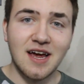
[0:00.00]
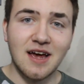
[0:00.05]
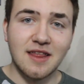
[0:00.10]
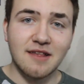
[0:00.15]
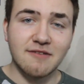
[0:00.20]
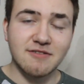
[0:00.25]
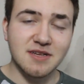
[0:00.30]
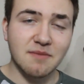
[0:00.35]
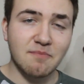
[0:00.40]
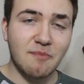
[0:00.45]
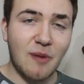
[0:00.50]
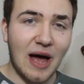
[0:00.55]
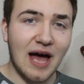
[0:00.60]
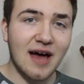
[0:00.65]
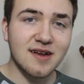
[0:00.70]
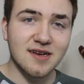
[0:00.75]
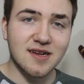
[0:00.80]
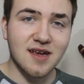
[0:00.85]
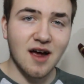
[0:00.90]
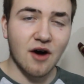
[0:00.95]
There is a
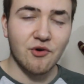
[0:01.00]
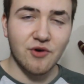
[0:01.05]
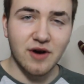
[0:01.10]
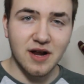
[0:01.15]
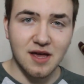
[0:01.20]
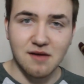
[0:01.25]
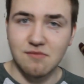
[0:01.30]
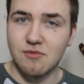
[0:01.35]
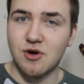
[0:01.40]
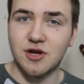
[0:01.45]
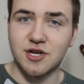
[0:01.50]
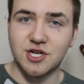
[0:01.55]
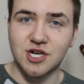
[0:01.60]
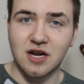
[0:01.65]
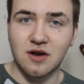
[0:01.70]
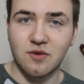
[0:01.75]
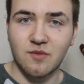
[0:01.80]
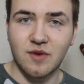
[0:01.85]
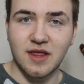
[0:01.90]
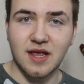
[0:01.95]
pattern currently
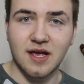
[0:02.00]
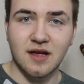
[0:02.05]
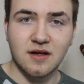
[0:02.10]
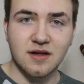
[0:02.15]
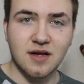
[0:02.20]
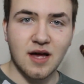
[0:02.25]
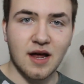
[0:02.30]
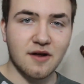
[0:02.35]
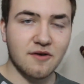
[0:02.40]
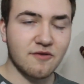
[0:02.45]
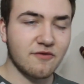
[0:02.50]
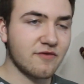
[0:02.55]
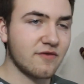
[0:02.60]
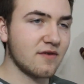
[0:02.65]
emerging when they kind of